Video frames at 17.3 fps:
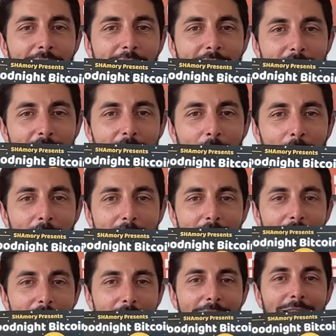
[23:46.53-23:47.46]
And so
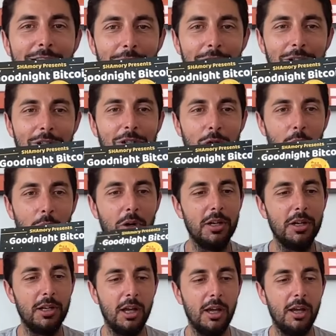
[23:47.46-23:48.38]
it, it tells the
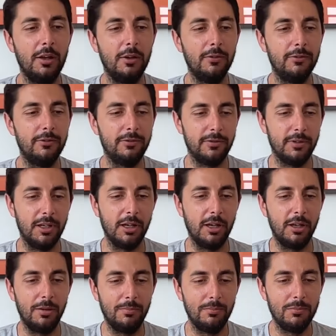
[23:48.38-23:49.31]
story of
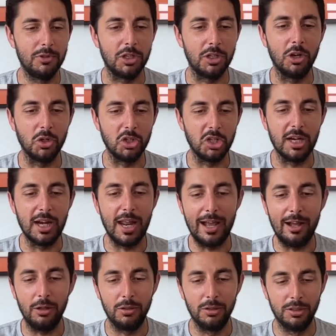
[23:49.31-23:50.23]
um, Satoshi and
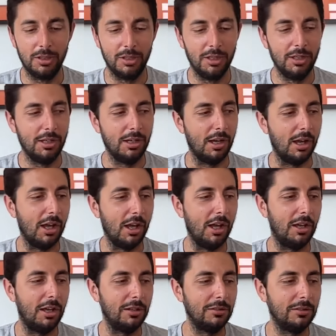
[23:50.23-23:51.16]
how
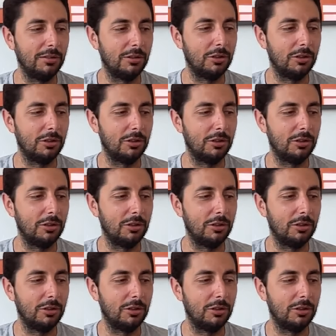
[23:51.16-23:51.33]
uh,